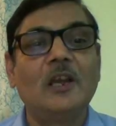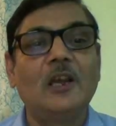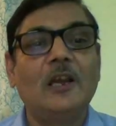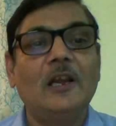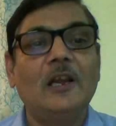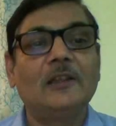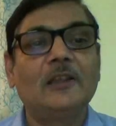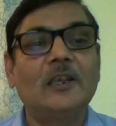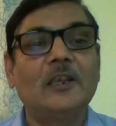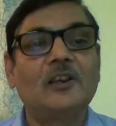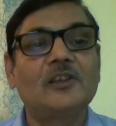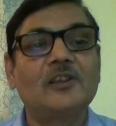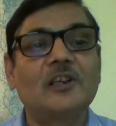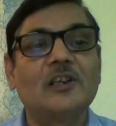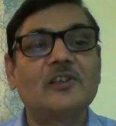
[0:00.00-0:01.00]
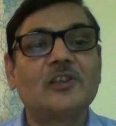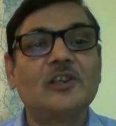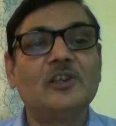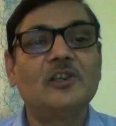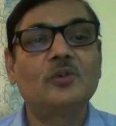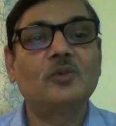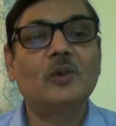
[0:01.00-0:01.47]
and that results
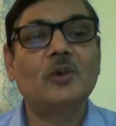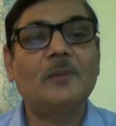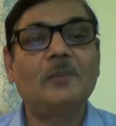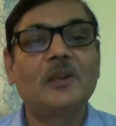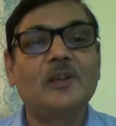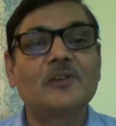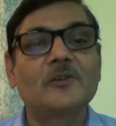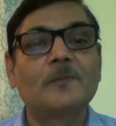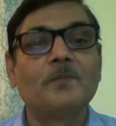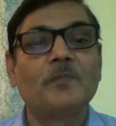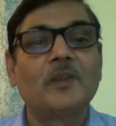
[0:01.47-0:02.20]
into hemorrhage